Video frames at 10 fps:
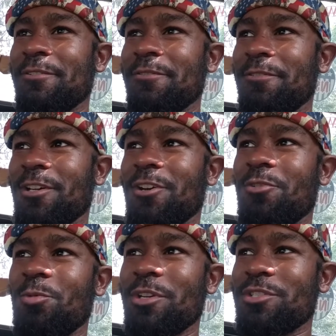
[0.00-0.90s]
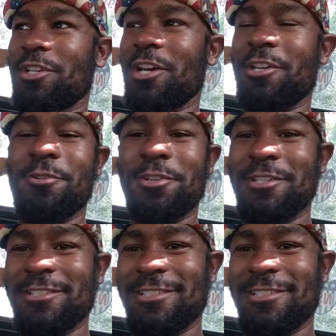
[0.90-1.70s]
Figure out what is a coyote.